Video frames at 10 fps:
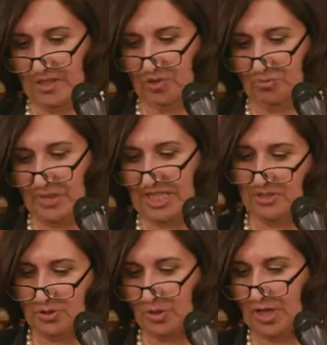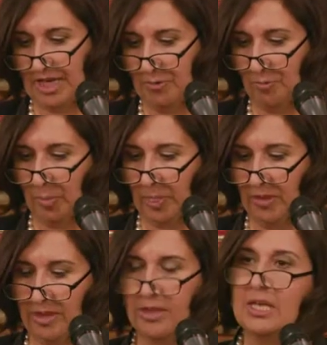of my story.
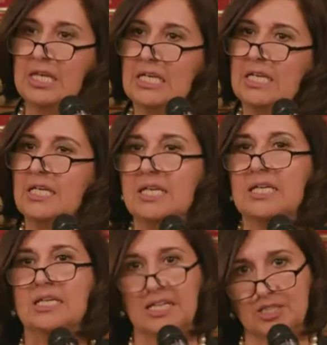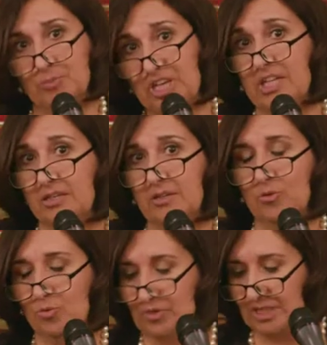
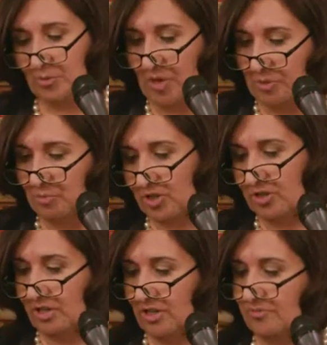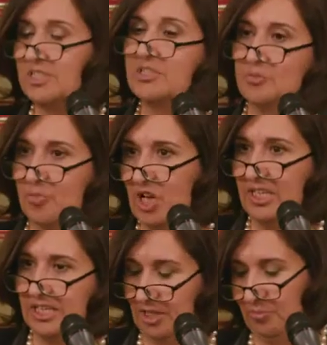Yasmin was a member of the
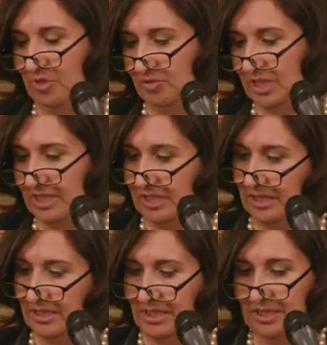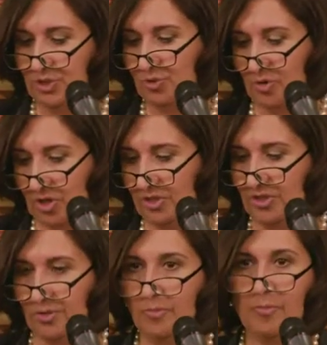Somali community in
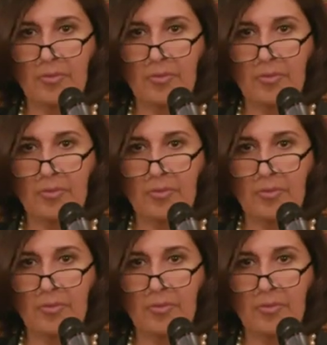Toronto.